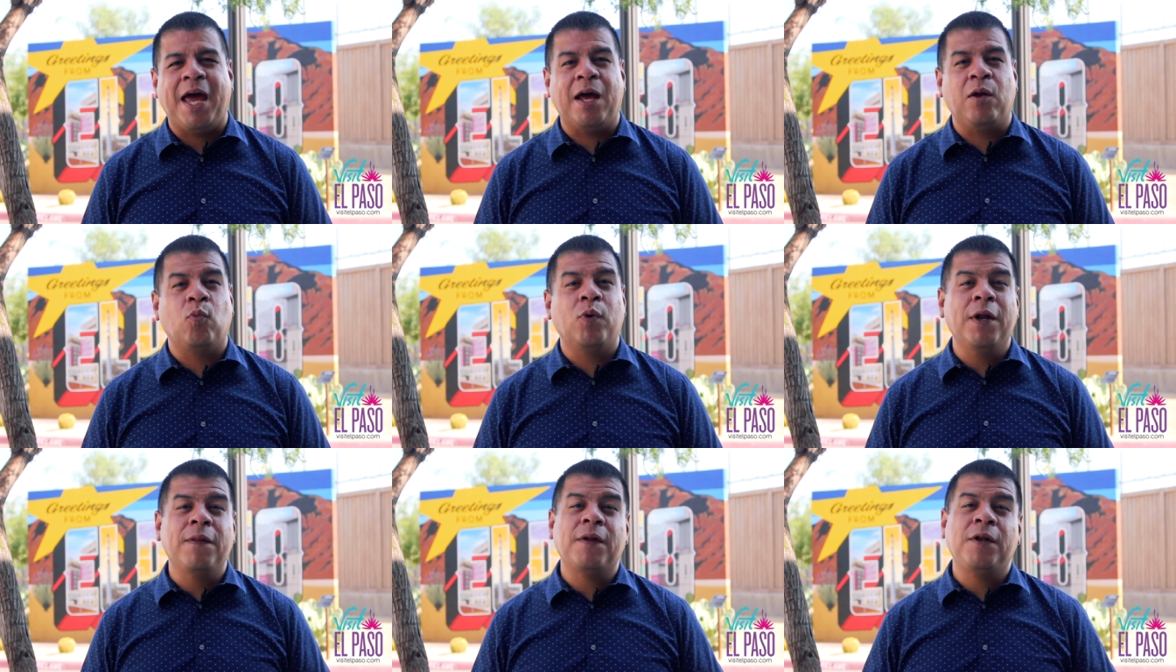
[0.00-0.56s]

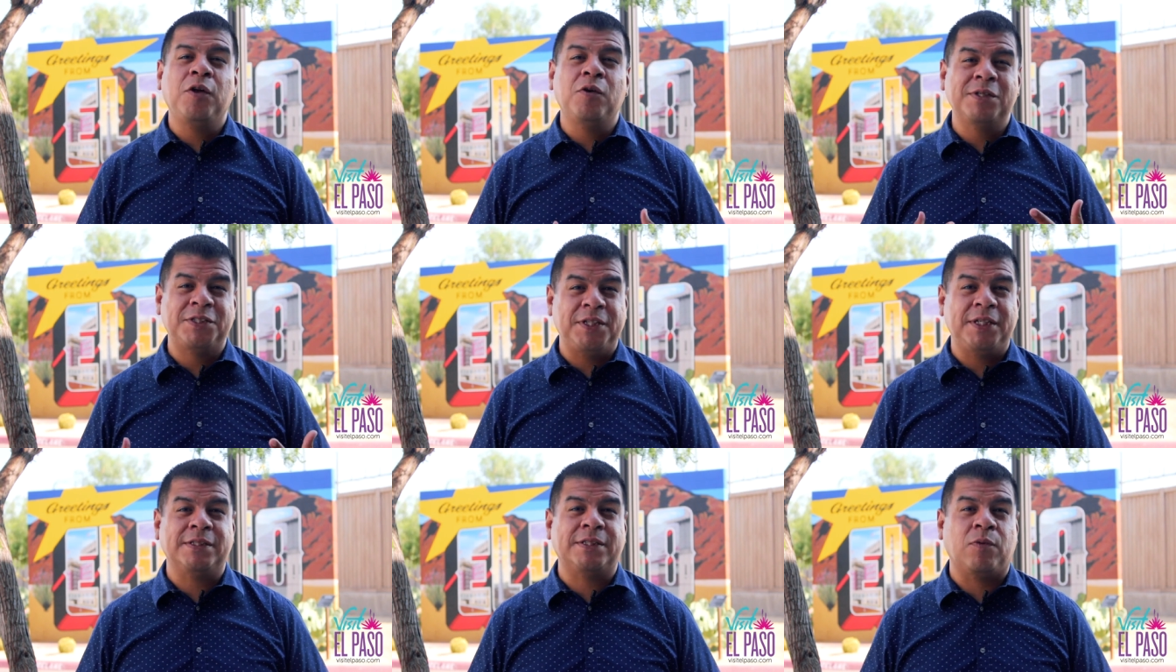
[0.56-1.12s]
And one of the
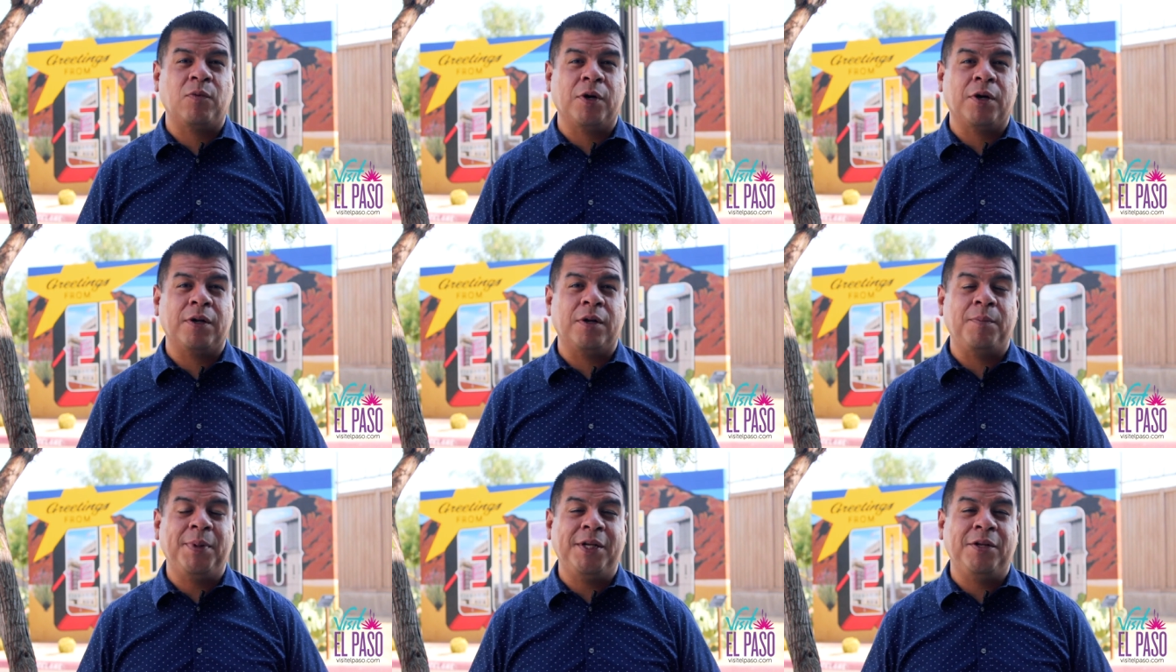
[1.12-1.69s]
newest things that we're
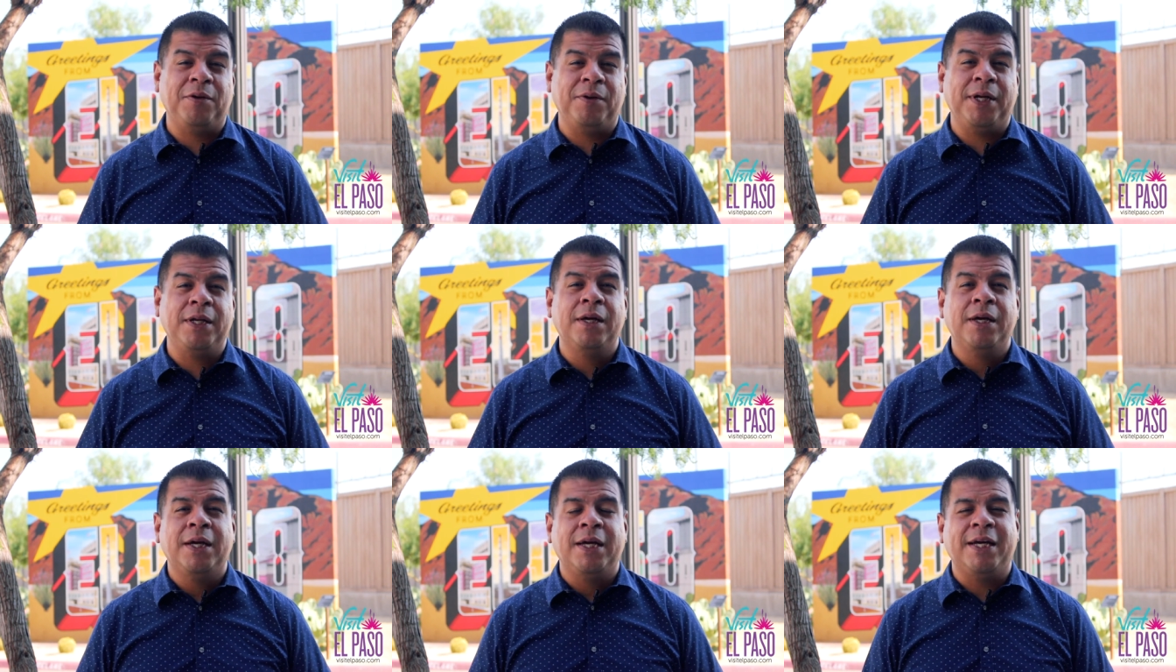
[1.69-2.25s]
gonna be
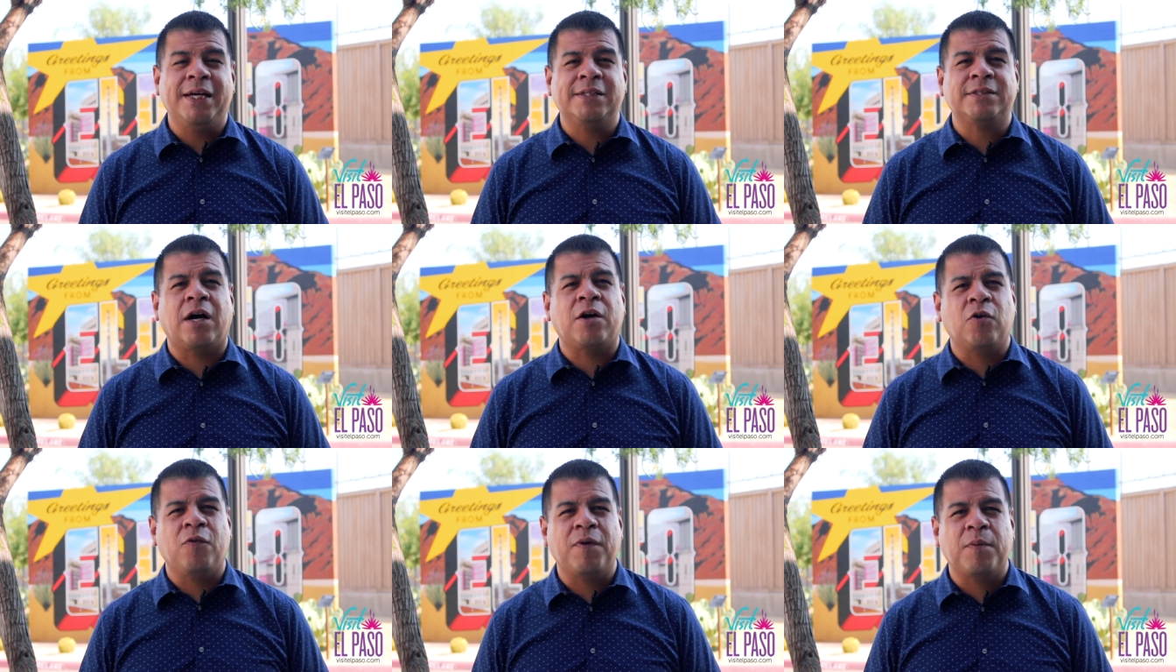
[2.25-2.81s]
doing is
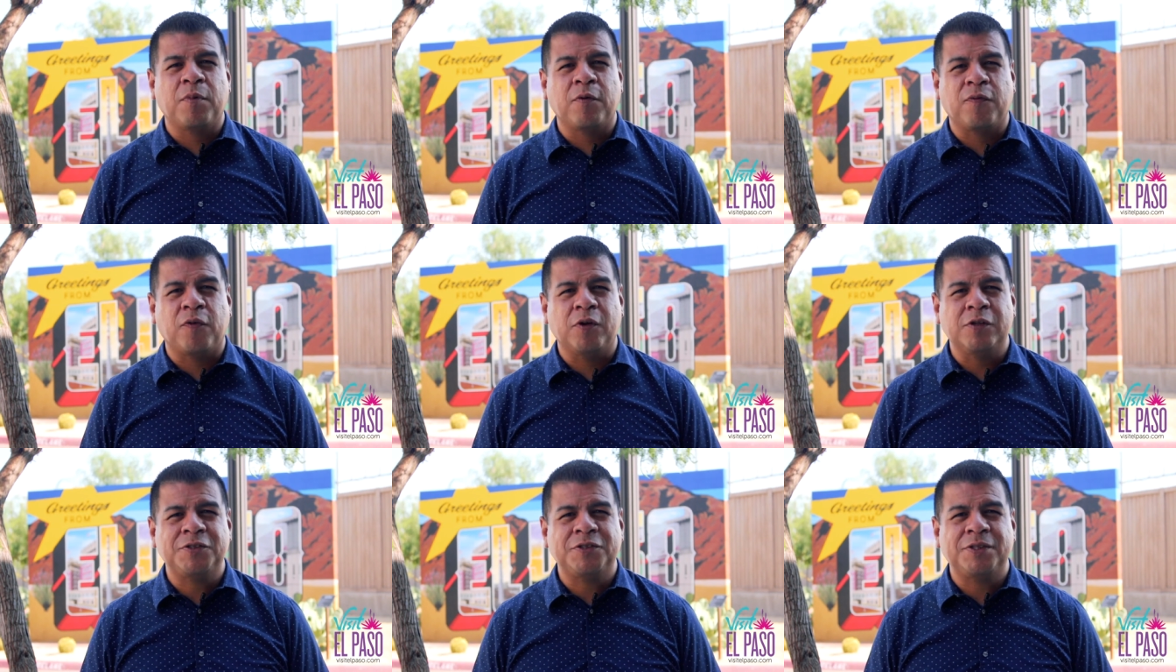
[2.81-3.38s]
on November
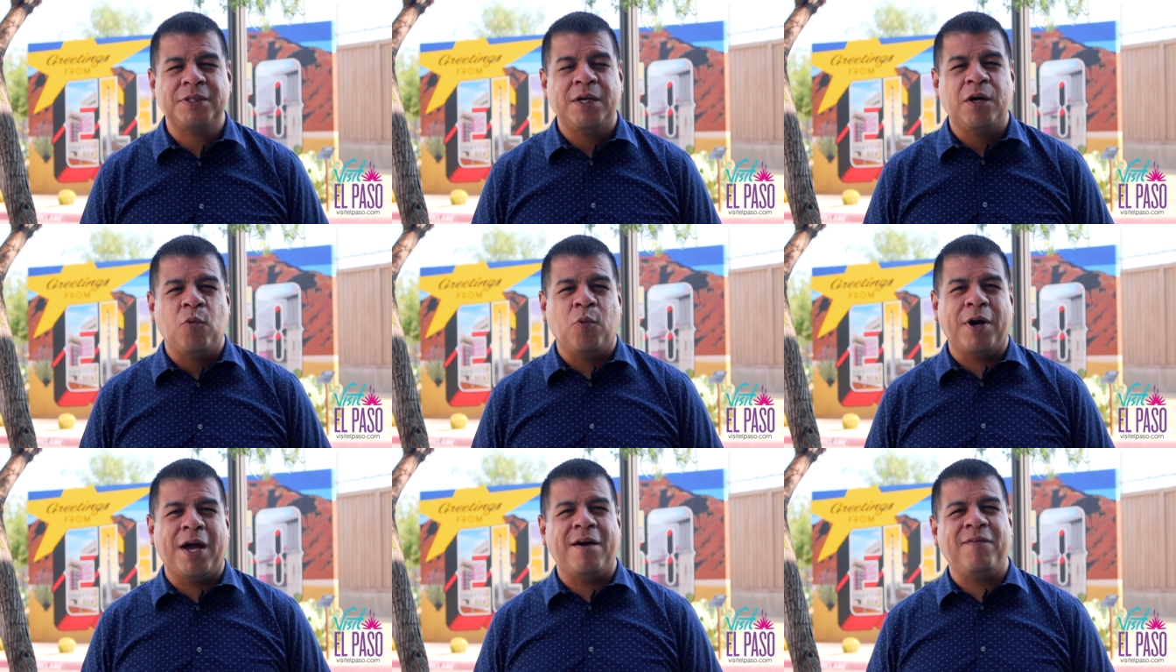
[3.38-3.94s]

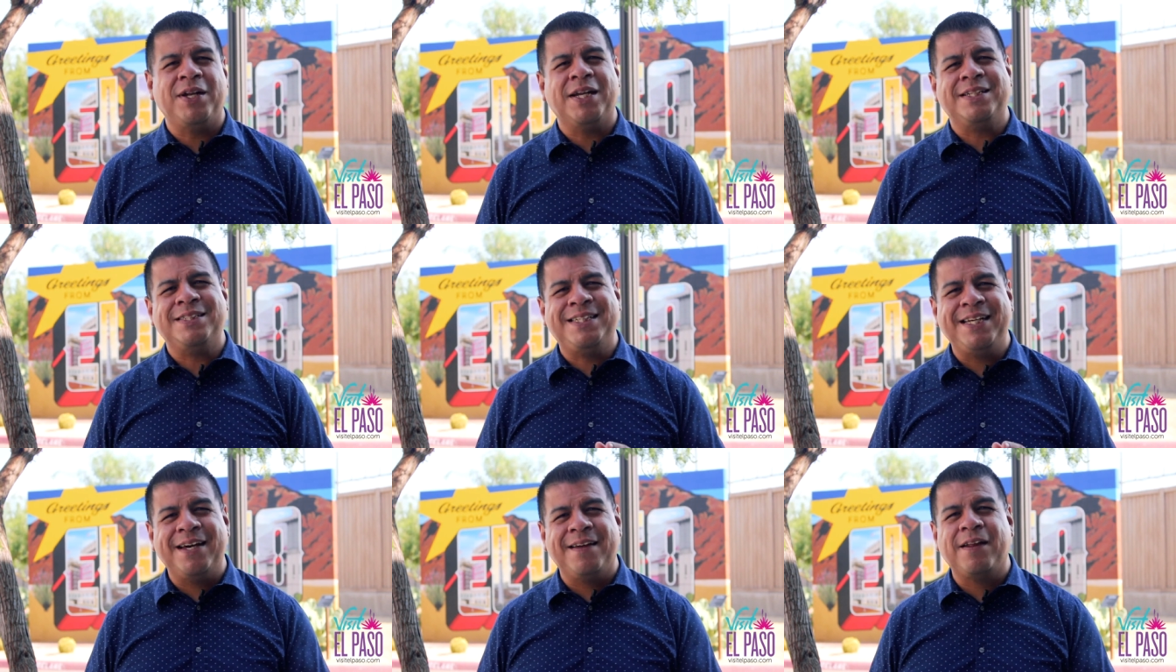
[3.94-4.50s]
1st, we're having a
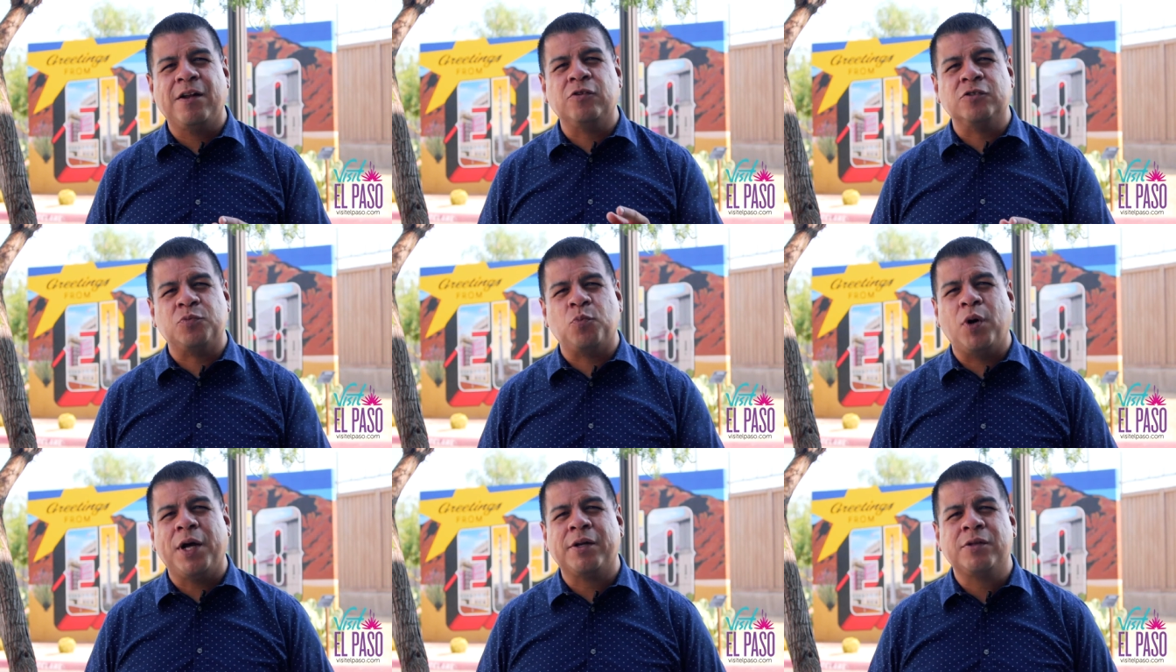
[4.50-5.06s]
Dia de
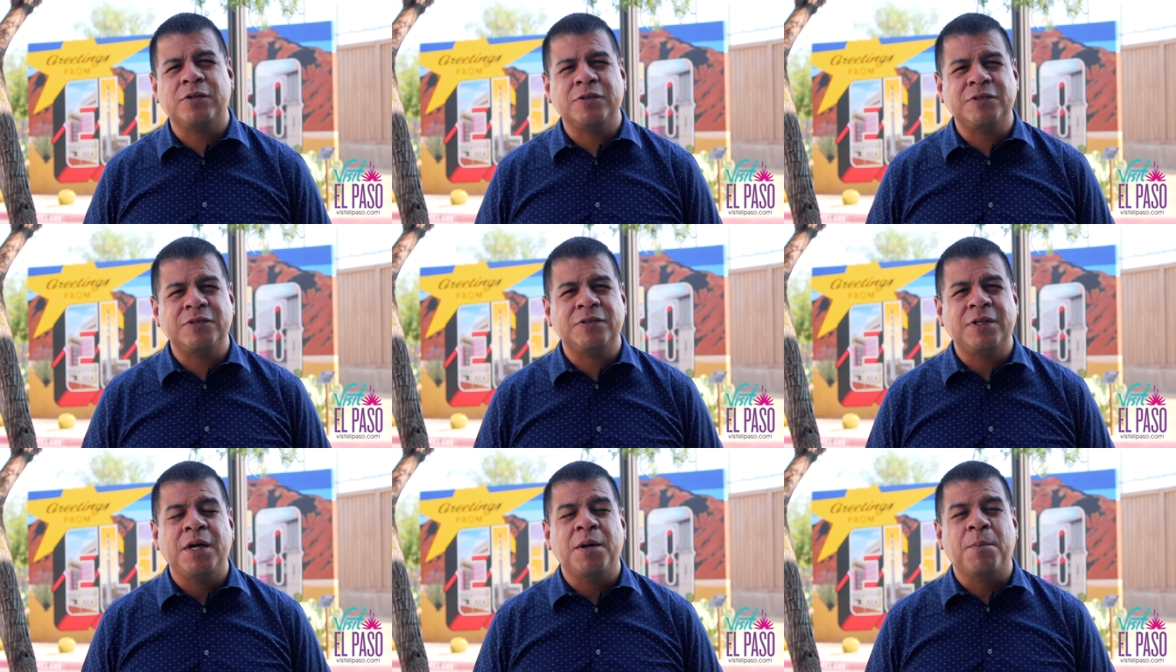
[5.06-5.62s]
los
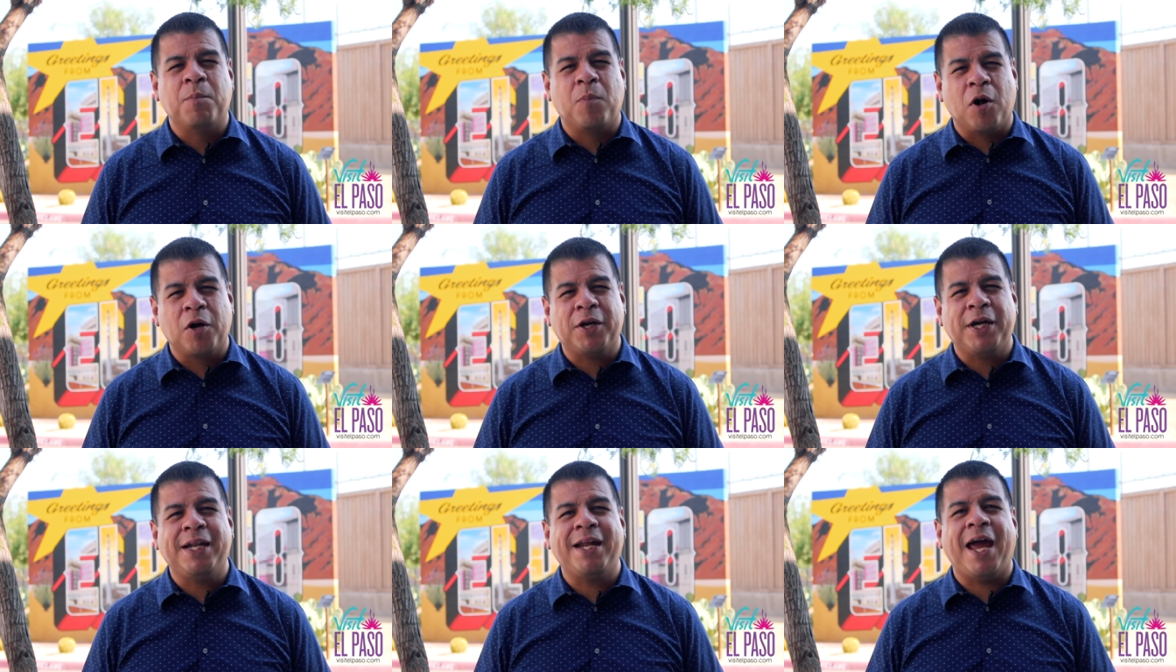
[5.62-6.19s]
Muertos
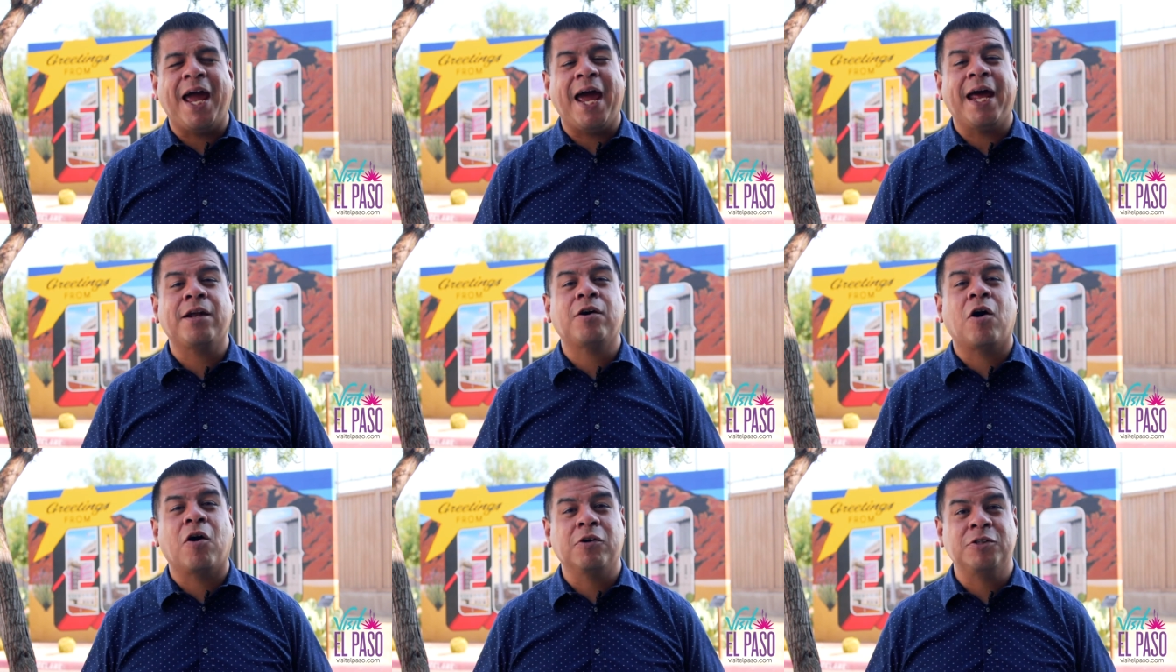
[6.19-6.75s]
market
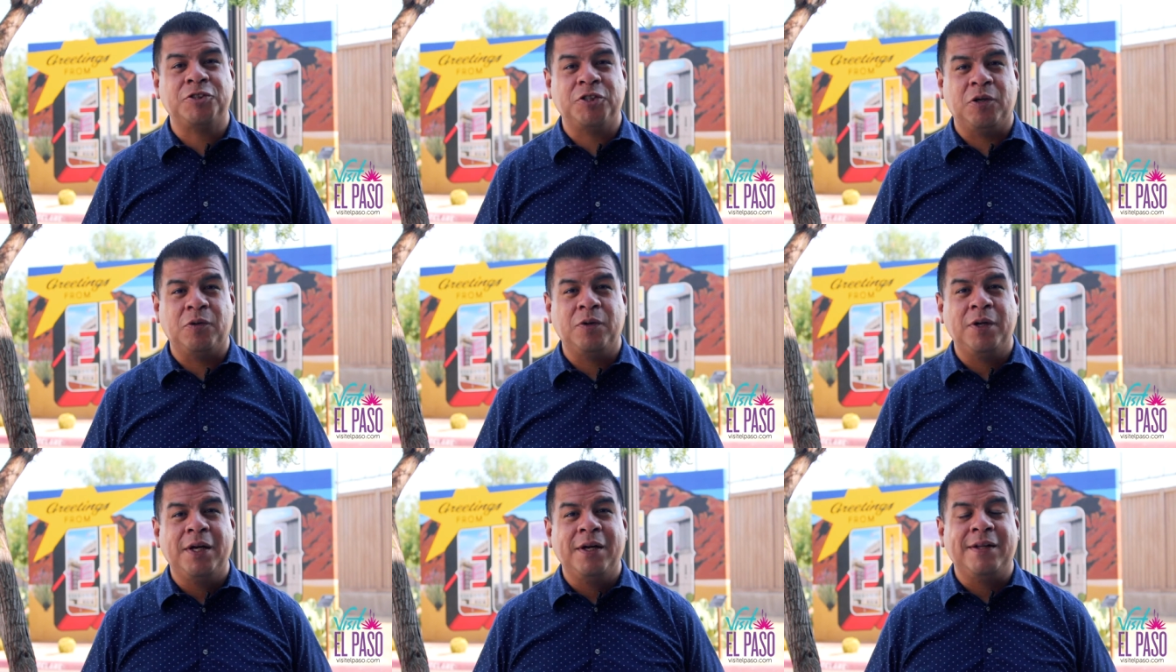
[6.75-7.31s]
and car show.